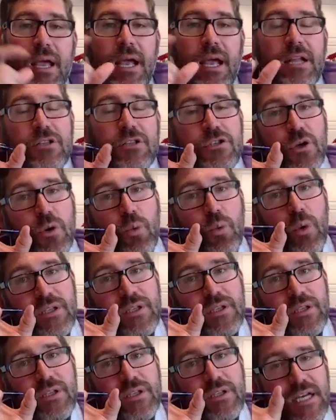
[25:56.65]
And so once
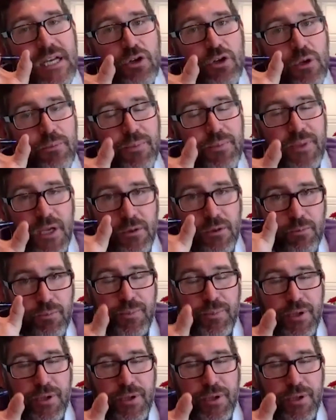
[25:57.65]
I tell them they're,